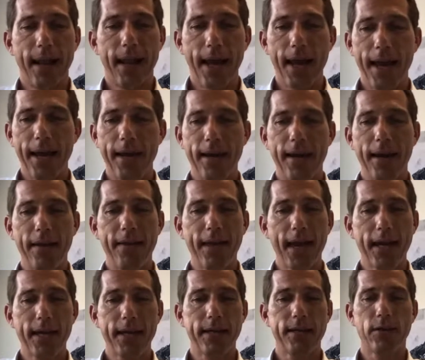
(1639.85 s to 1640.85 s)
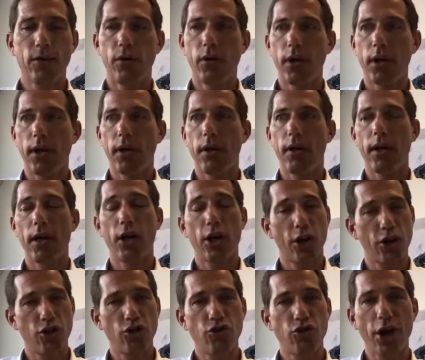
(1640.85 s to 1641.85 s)
And then it's all
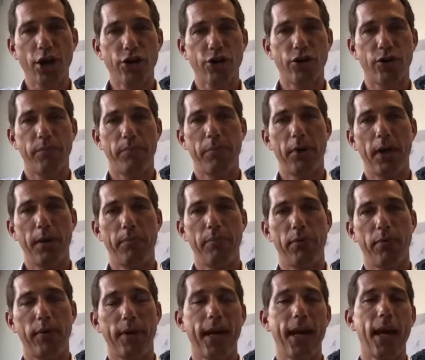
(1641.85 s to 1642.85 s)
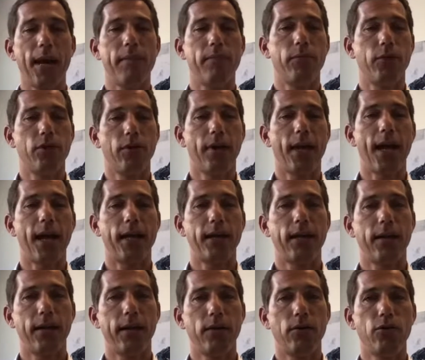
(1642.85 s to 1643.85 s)
construction people came to that,
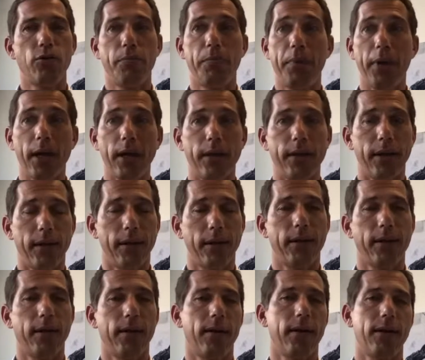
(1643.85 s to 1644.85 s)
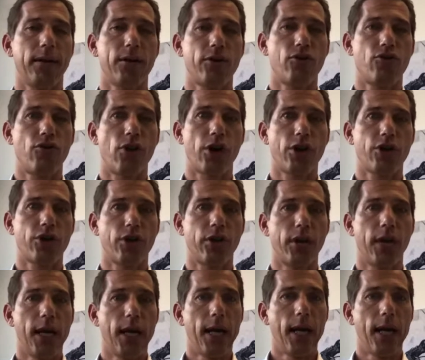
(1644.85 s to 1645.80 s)
into building construction,